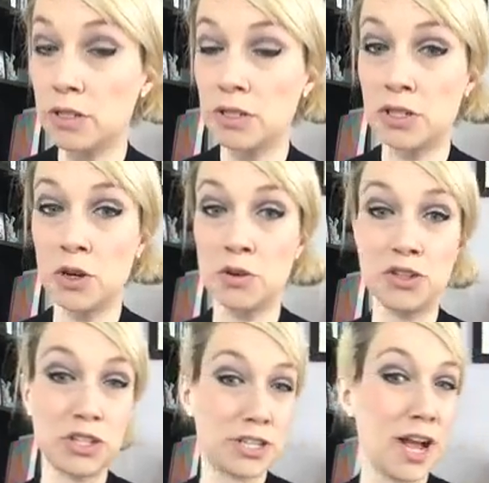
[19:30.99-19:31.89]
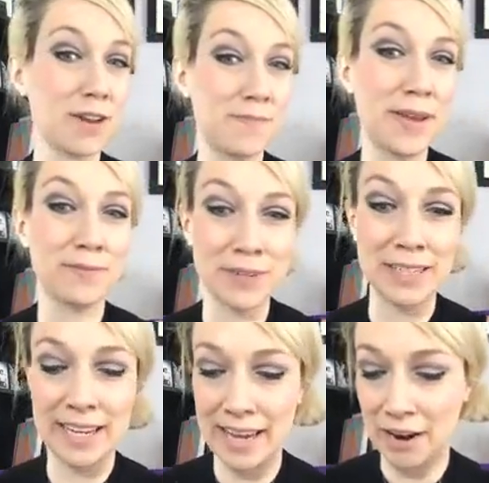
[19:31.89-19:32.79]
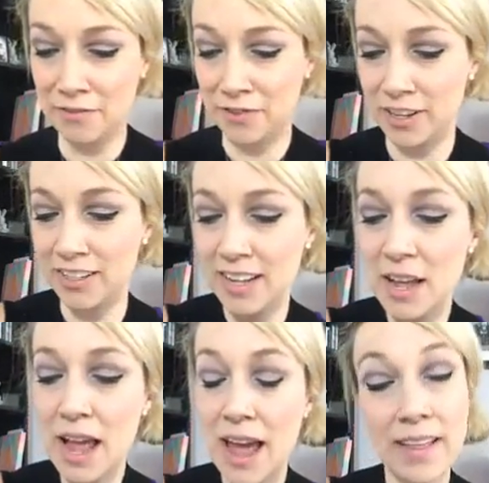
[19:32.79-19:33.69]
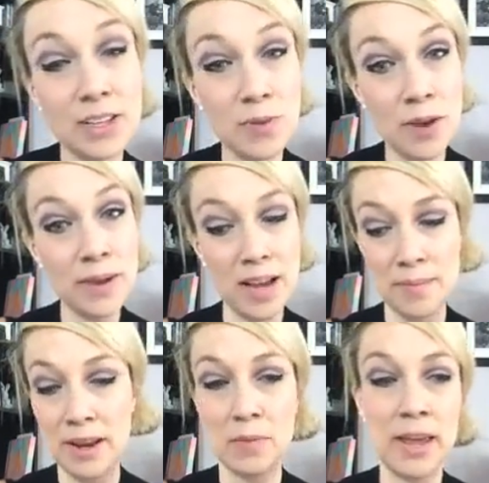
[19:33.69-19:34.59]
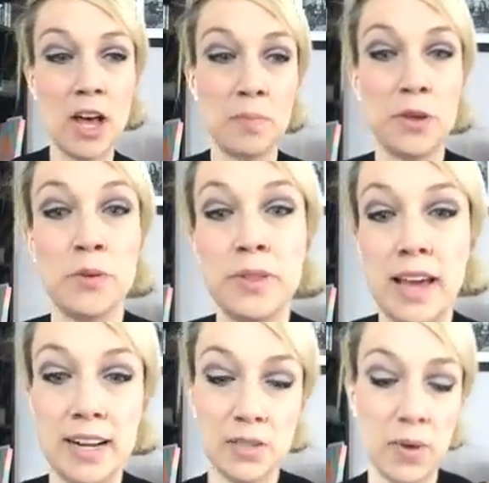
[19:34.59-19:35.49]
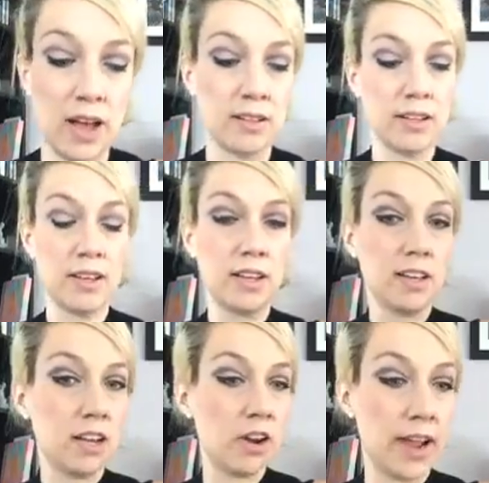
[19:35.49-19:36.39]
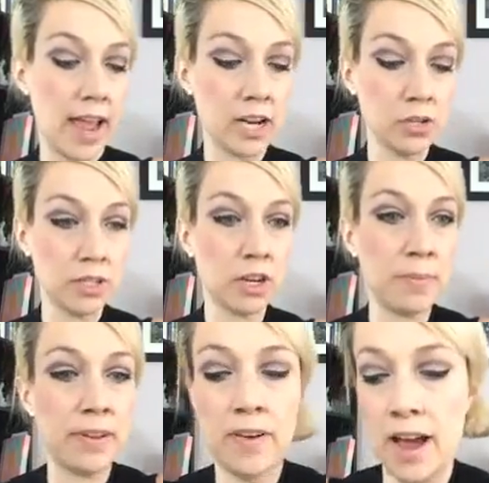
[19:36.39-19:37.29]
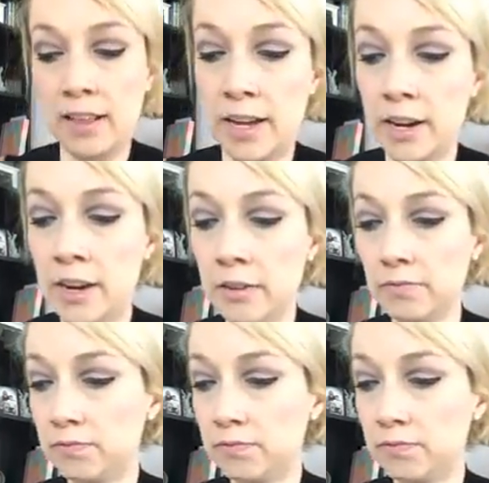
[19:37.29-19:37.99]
So you just gotta be really careful. And that's why we come in and we help you with that as well. All right, I'm gonna do a little bit of highlighter.